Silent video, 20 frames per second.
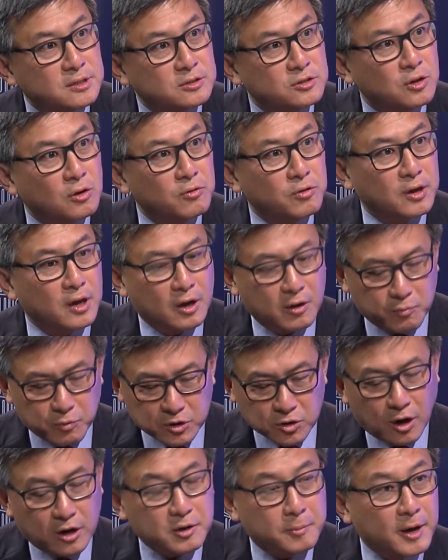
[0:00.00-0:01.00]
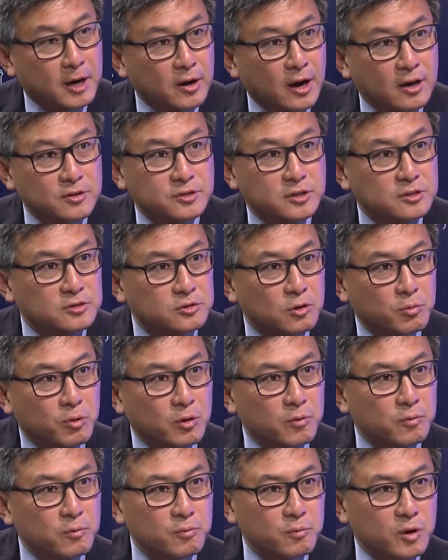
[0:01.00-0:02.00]
So we talked about housing, so
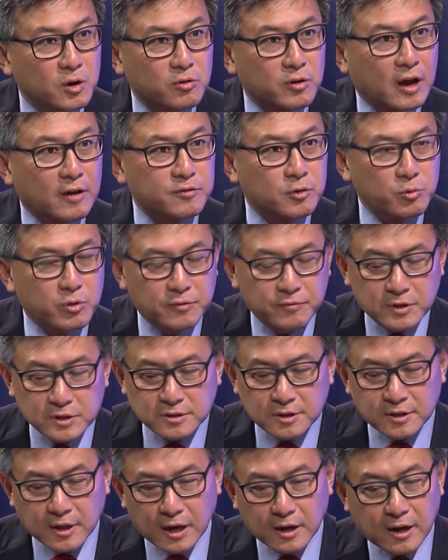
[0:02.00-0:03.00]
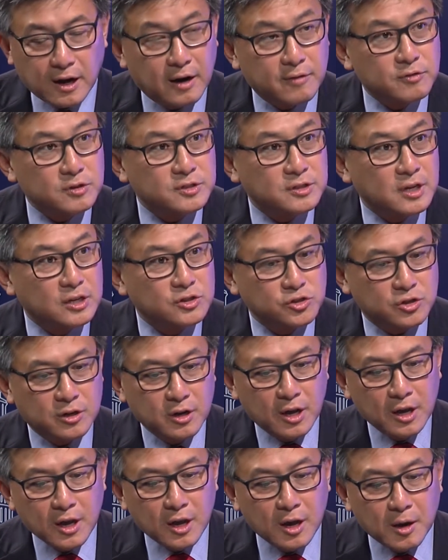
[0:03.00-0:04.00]
we don't have to revisit that conversation.
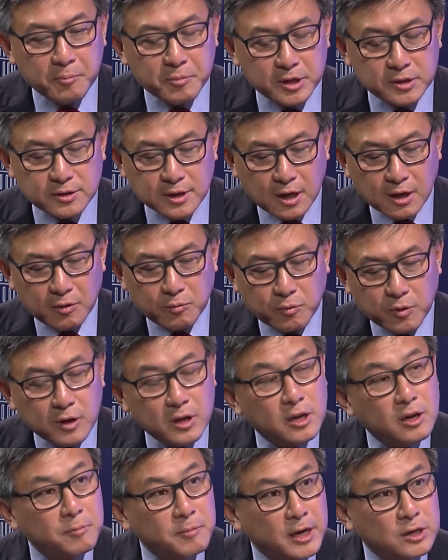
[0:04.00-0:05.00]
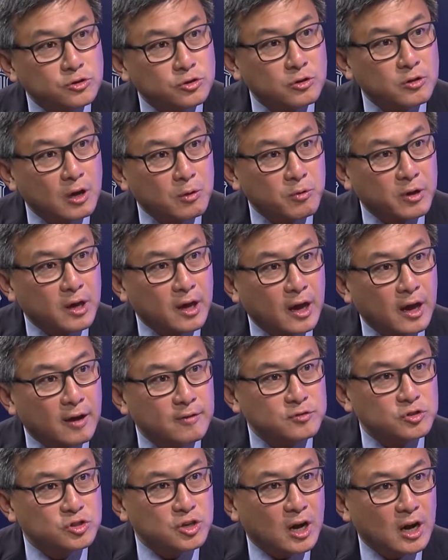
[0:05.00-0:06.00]
But we need to make sure that we
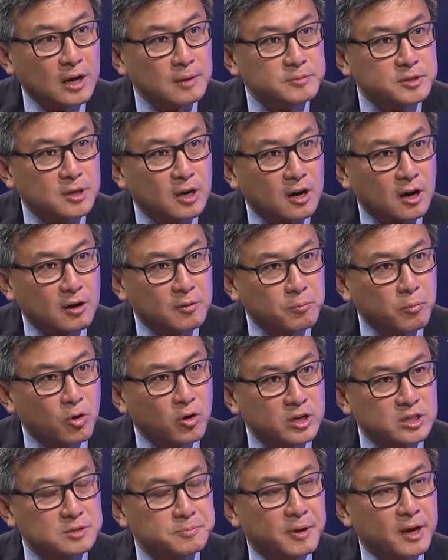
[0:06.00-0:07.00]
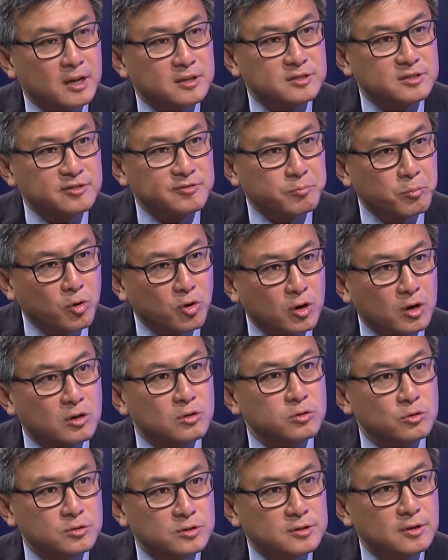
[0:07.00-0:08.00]
have jobs that are more expansive, more
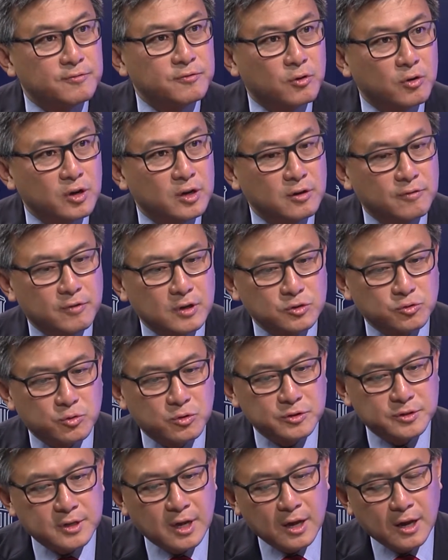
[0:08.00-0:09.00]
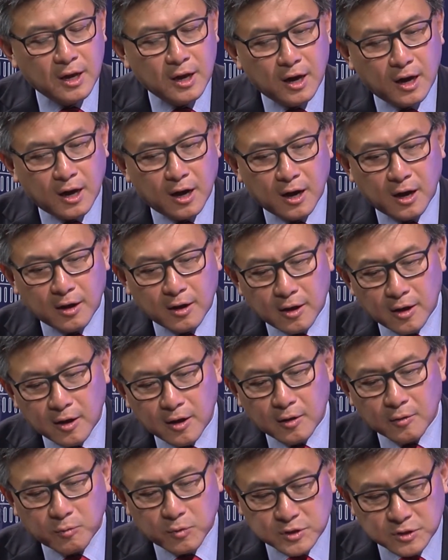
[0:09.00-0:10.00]
inclusive for individuals.
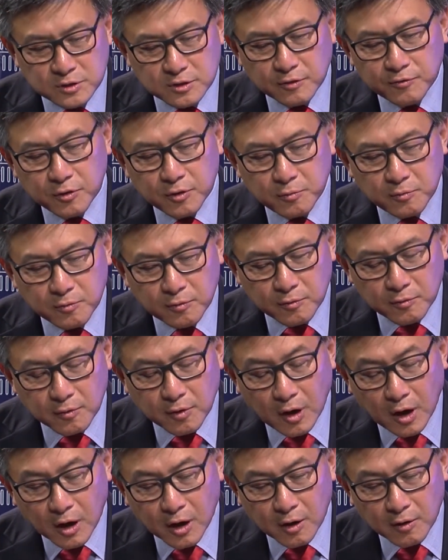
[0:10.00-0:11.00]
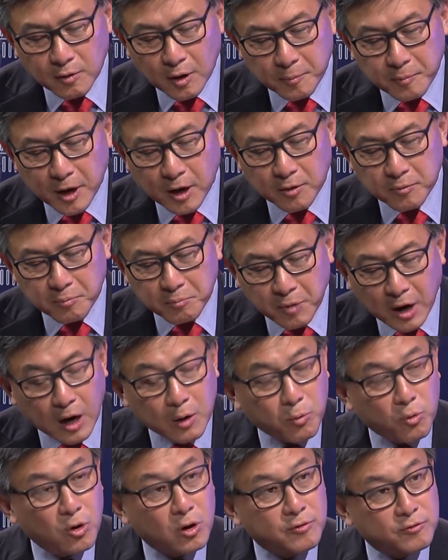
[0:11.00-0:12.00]
What's different about my
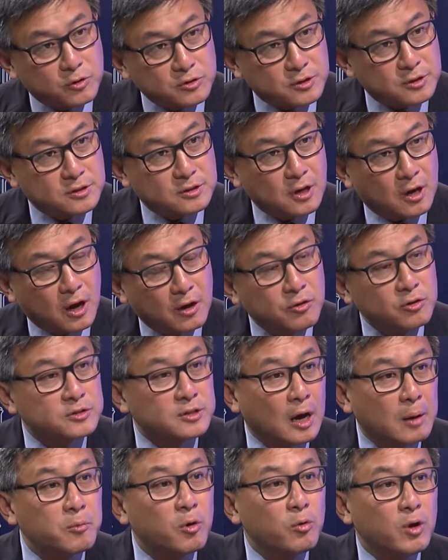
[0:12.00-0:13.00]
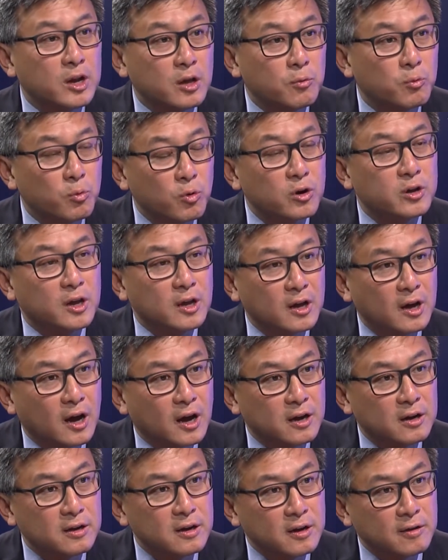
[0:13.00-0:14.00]
work versus the others, I'm already working
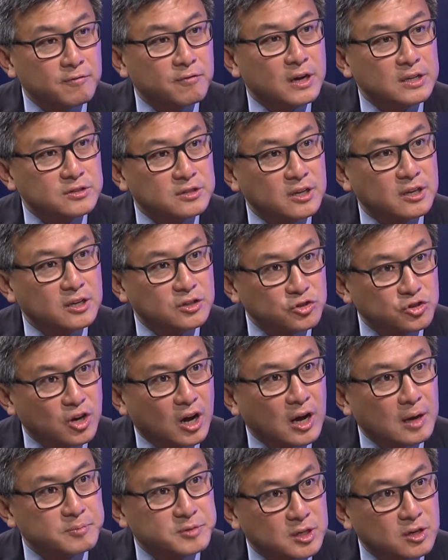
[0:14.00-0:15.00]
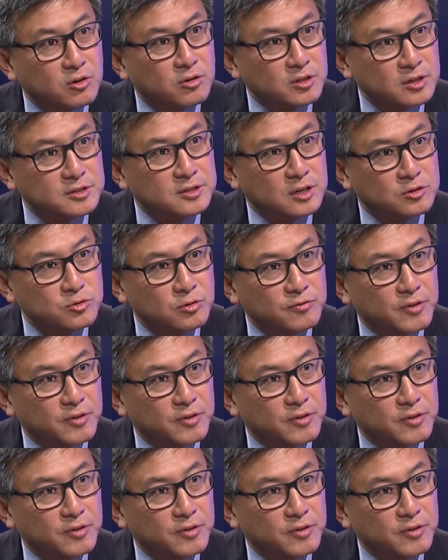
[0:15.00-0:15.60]
on investing in jobs here in the Central